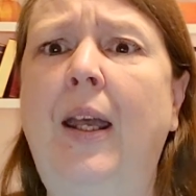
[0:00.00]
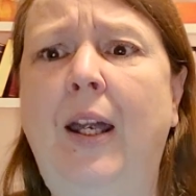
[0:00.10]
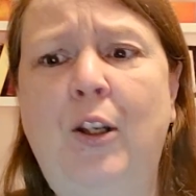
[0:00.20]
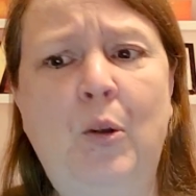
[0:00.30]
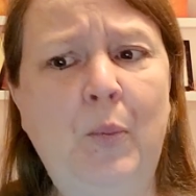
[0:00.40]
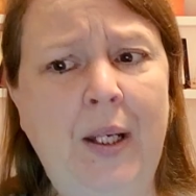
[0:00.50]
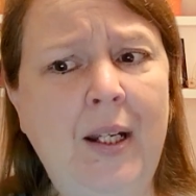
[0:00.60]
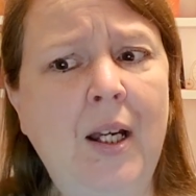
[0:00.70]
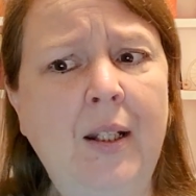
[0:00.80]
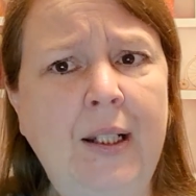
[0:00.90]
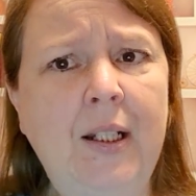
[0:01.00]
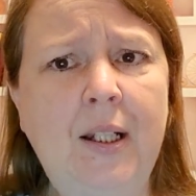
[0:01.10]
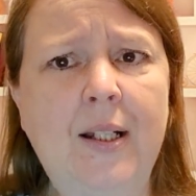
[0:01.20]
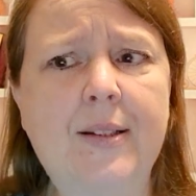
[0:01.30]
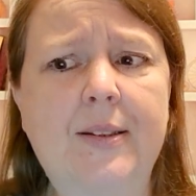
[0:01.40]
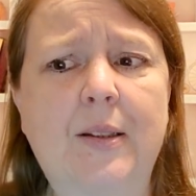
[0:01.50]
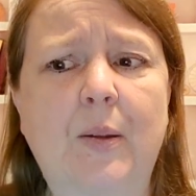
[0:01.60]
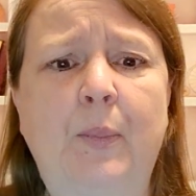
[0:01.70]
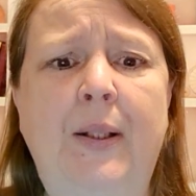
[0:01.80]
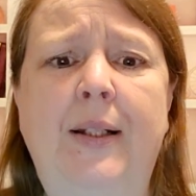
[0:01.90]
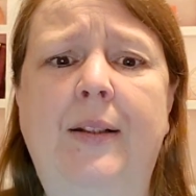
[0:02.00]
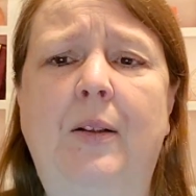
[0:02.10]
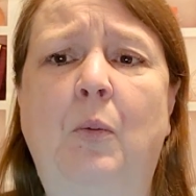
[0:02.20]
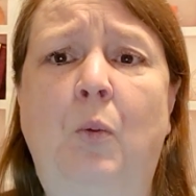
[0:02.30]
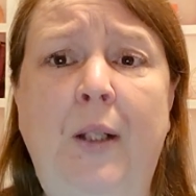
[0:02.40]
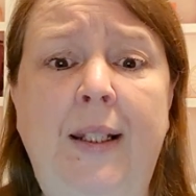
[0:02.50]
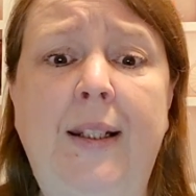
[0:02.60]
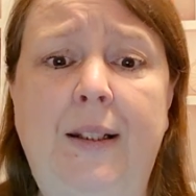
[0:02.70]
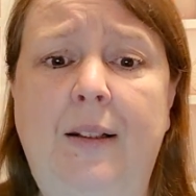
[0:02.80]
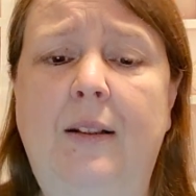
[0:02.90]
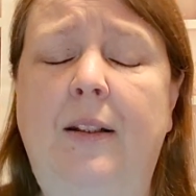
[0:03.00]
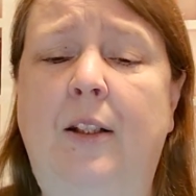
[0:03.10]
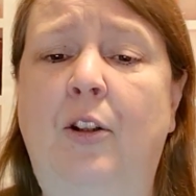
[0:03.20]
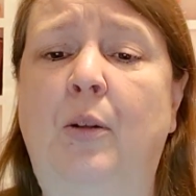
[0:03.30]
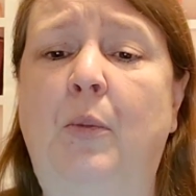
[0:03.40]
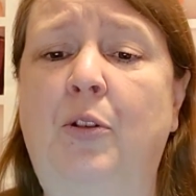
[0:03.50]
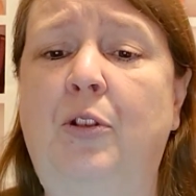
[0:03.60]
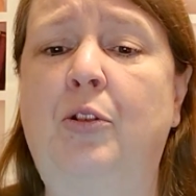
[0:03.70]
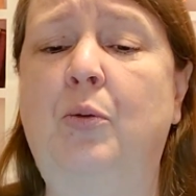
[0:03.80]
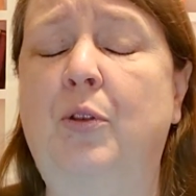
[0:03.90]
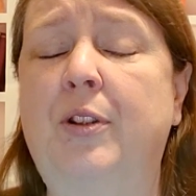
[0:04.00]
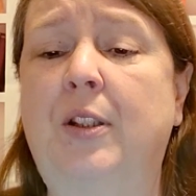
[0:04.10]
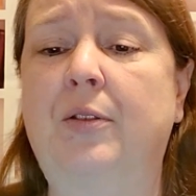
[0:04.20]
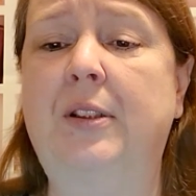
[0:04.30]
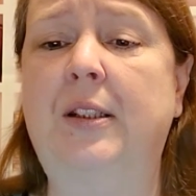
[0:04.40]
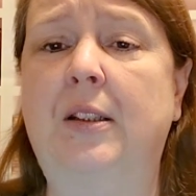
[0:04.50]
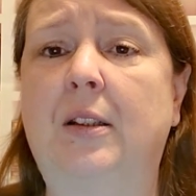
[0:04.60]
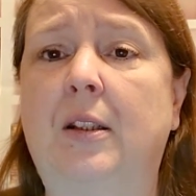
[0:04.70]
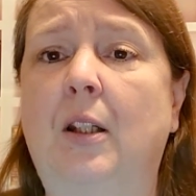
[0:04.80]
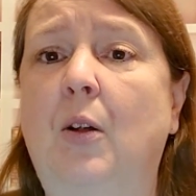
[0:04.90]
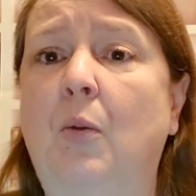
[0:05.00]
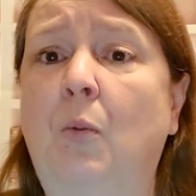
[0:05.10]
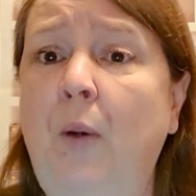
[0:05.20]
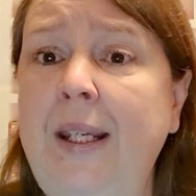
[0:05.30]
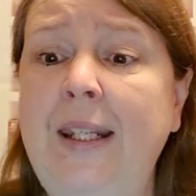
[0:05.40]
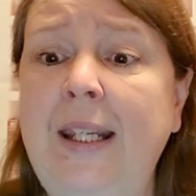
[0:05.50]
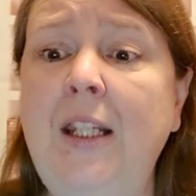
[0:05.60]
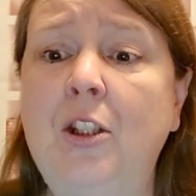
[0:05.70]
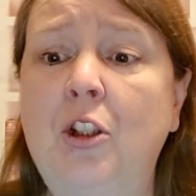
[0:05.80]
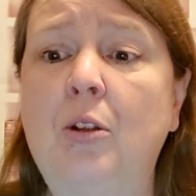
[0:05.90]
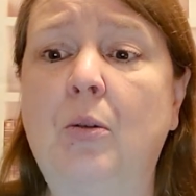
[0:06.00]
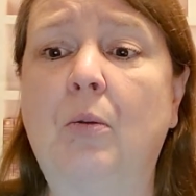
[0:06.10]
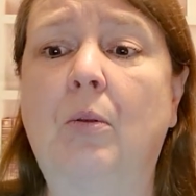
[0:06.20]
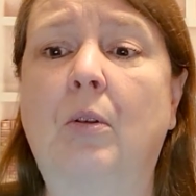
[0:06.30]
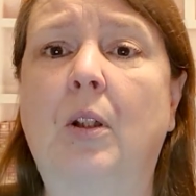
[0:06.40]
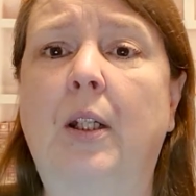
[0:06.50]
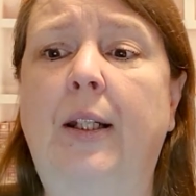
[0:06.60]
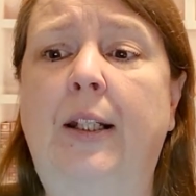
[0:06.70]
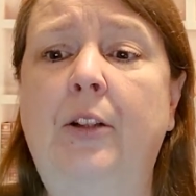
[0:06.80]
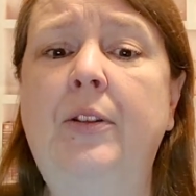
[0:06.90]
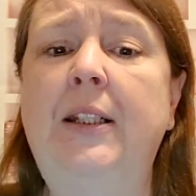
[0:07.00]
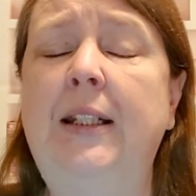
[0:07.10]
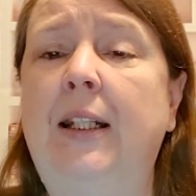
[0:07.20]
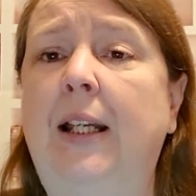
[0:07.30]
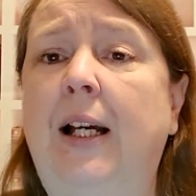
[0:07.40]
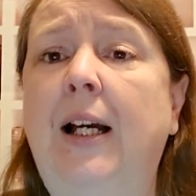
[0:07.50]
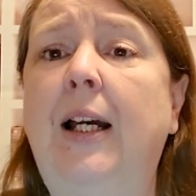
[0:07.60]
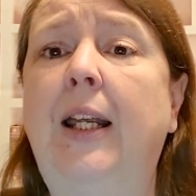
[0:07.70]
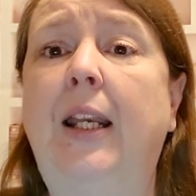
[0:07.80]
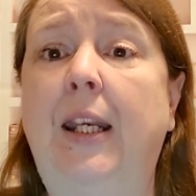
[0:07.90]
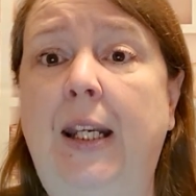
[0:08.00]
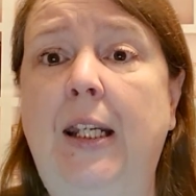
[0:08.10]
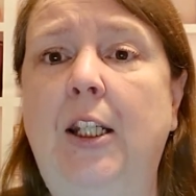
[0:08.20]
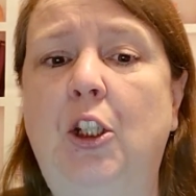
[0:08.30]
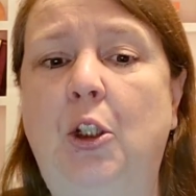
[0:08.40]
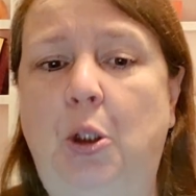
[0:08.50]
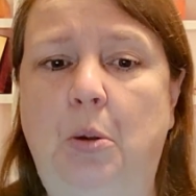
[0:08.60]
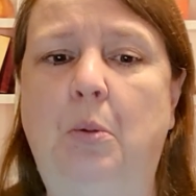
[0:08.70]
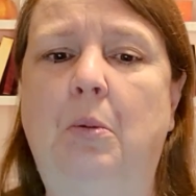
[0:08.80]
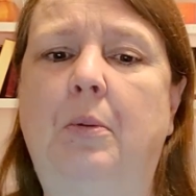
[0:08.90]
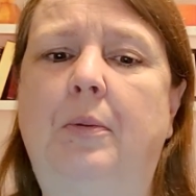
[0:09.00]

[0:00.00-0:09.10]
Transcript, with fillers: And you may not need us, but we, Kirian motioned towards Kilty, we need you. Kilty and I need you.